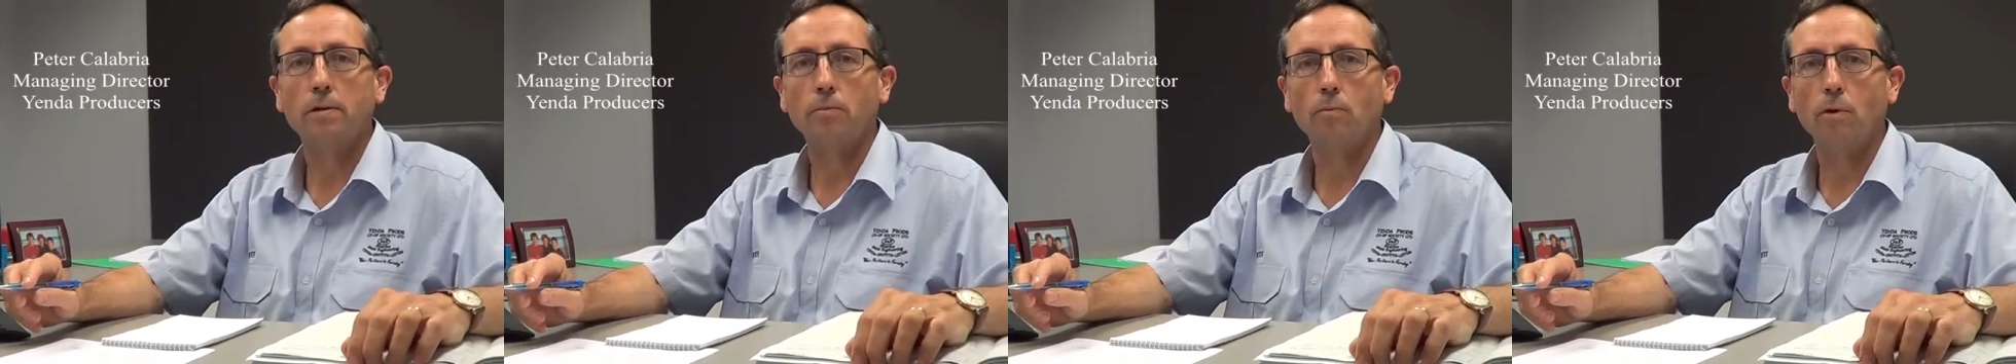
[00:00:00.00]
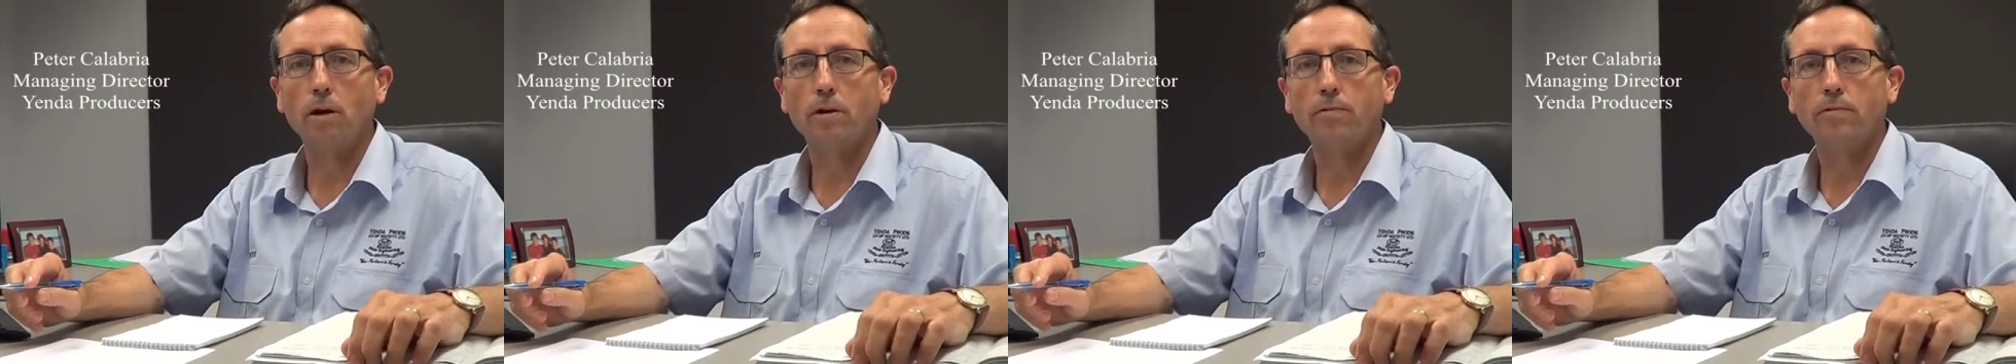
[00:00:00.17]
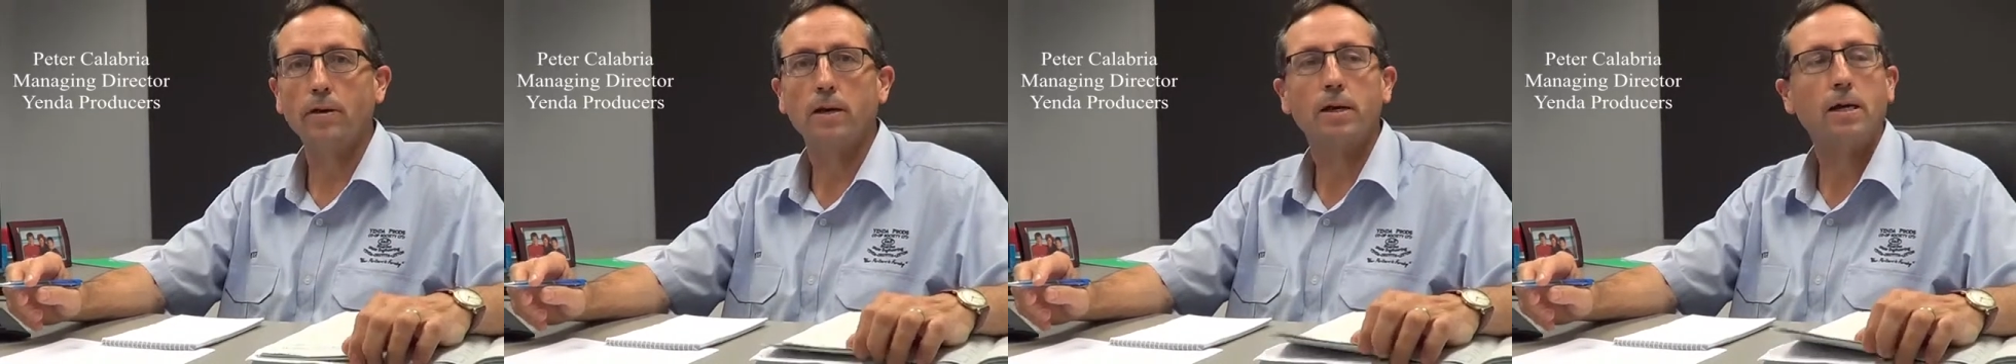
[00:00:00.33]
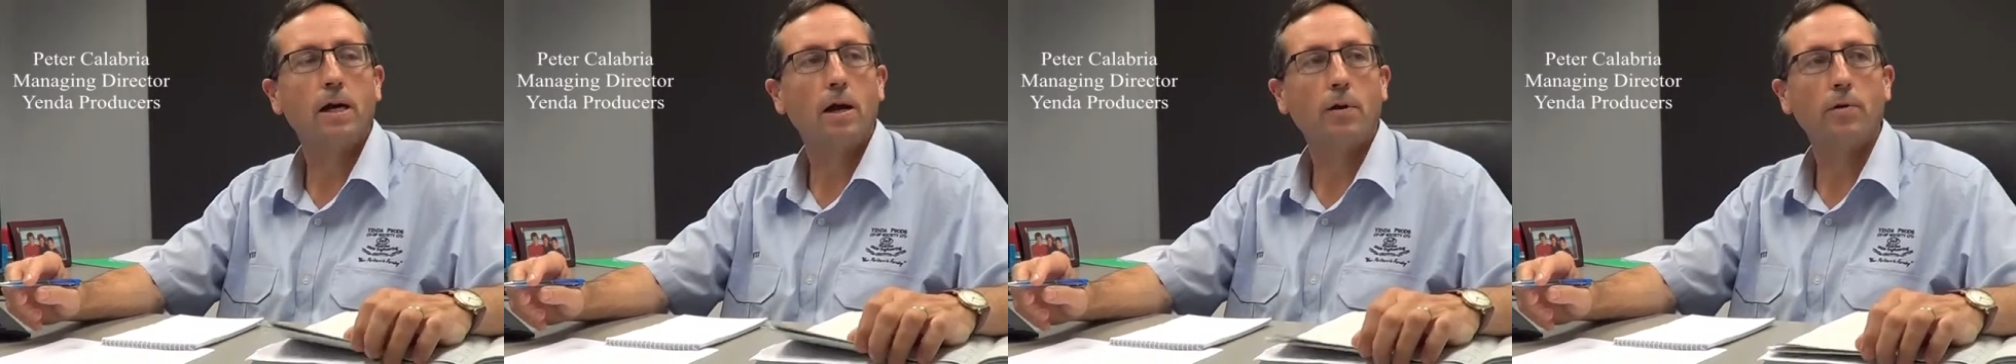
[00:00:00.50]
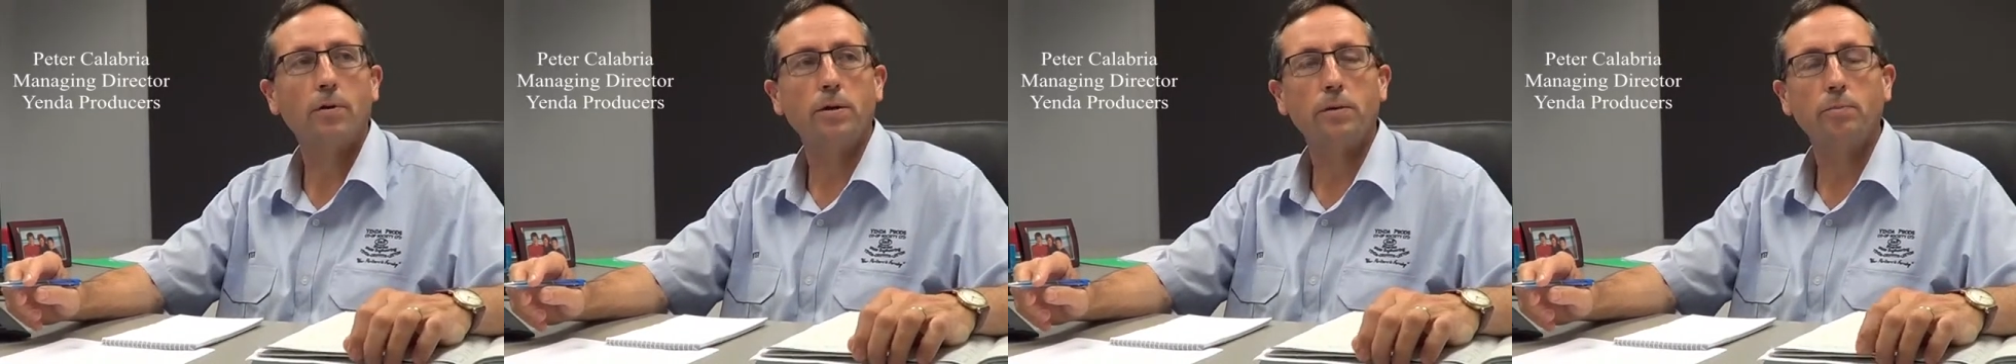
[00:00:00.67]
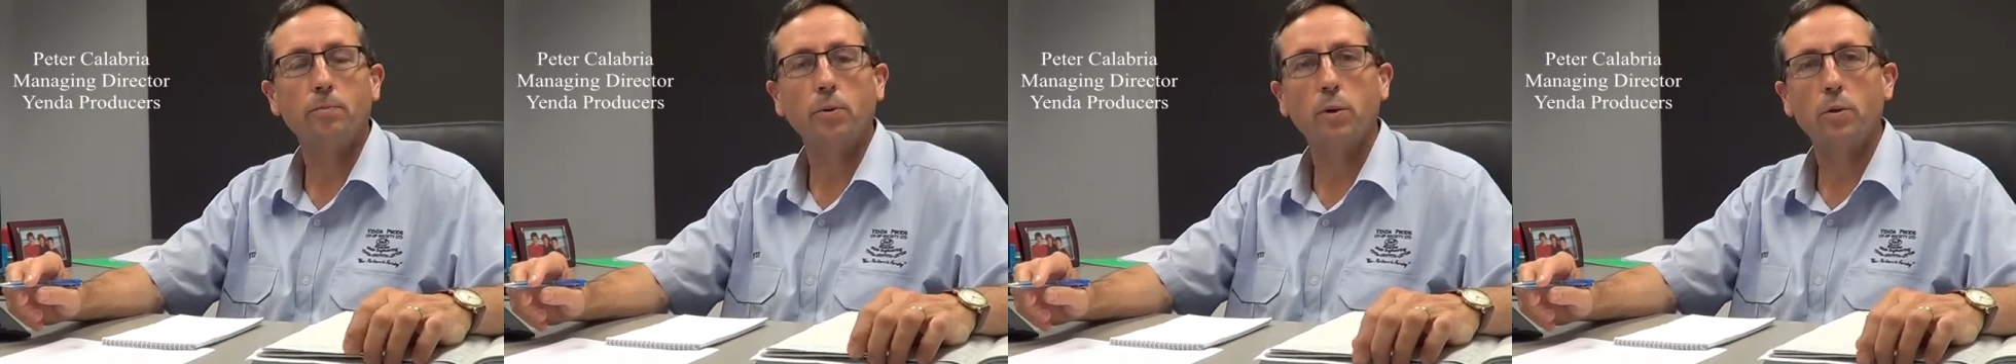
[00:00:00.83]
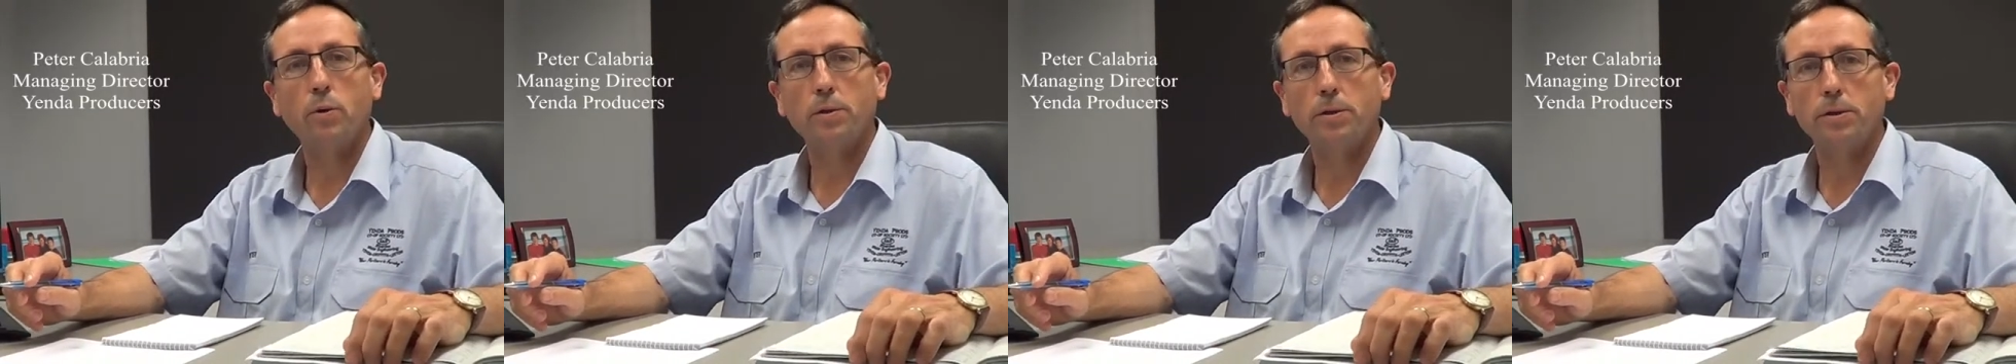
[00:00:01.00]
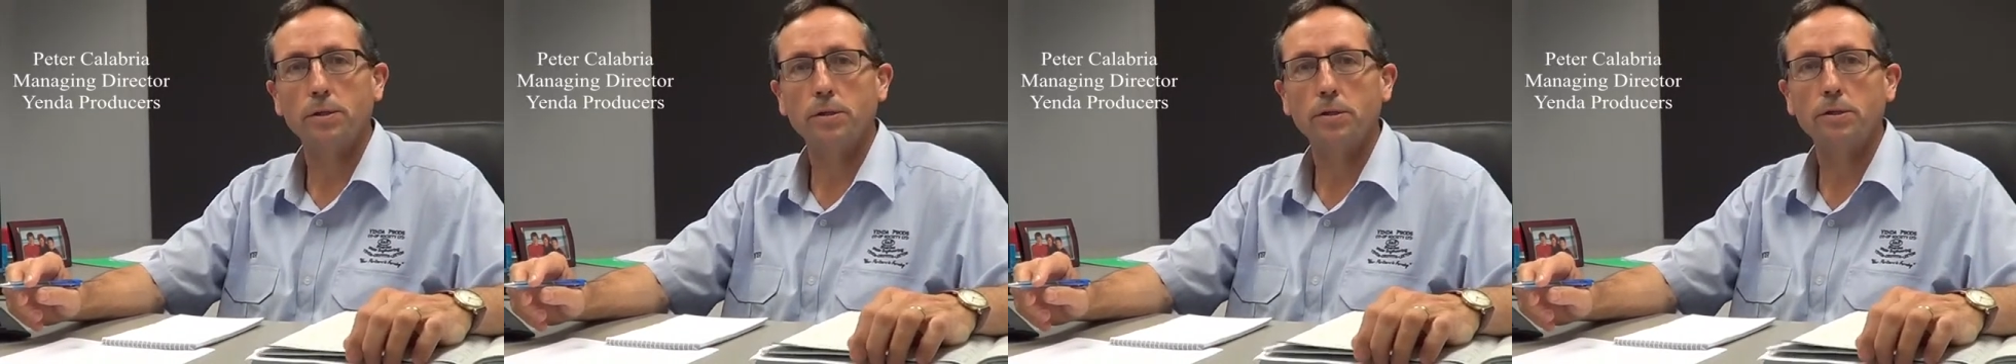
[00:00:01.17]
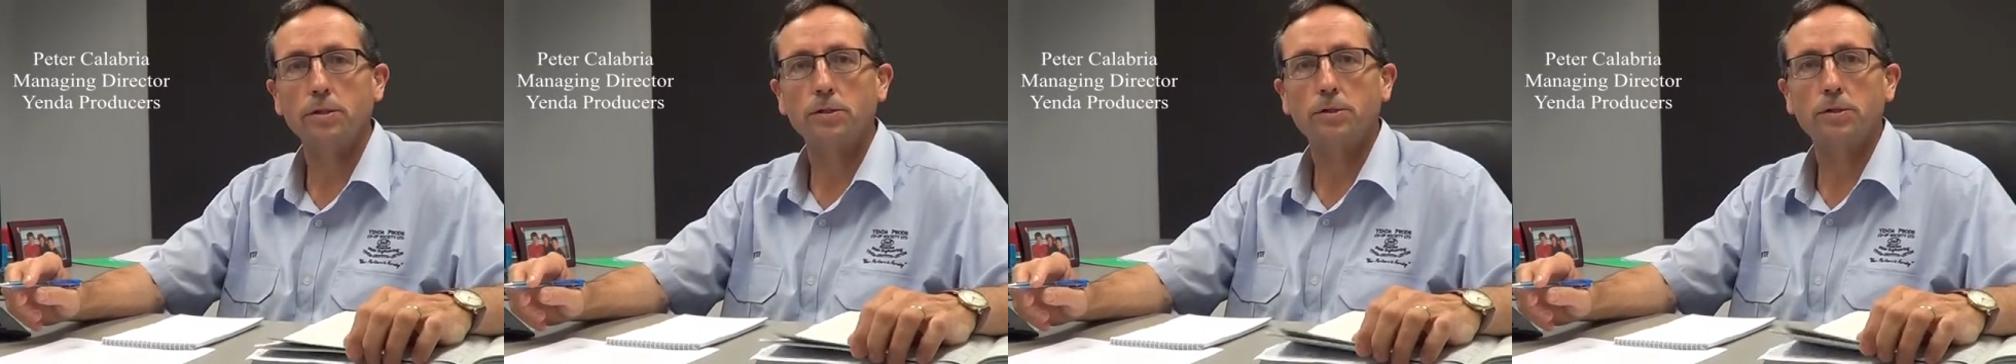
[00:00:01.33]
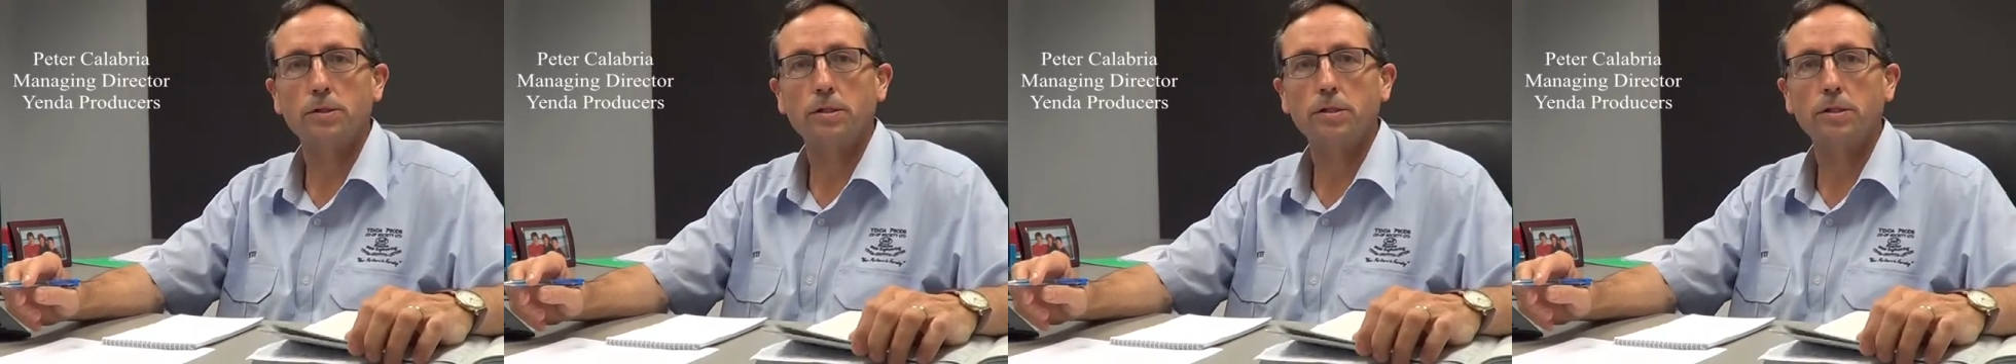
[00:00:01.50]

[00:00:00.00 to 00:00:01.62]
and one of our current employees